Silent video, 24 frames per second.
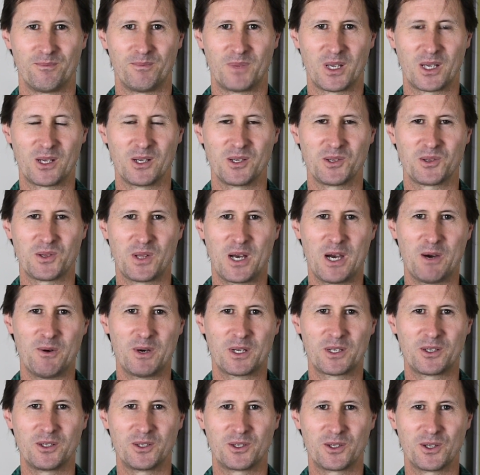Because no
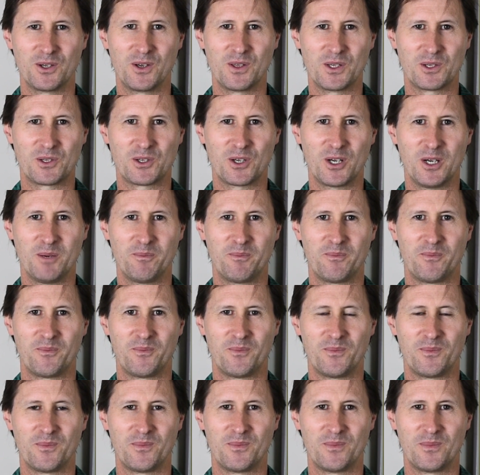one could do the job,
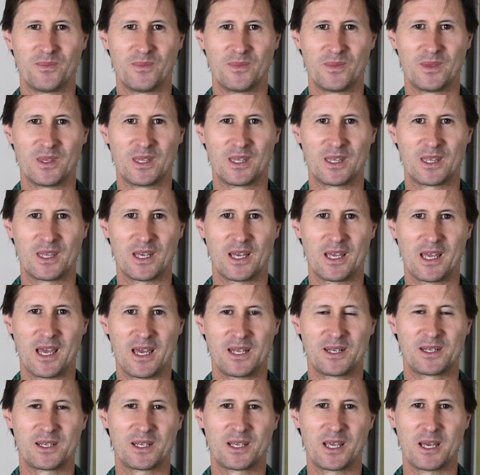they
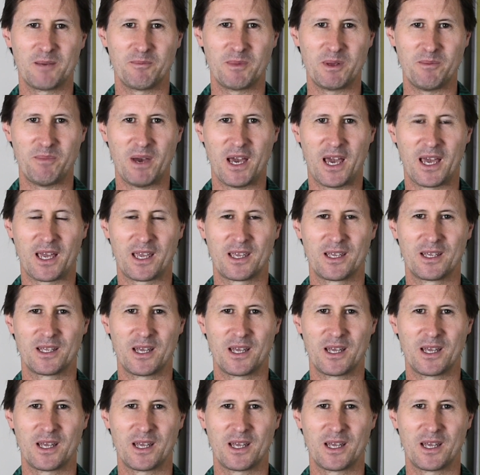had to get me back.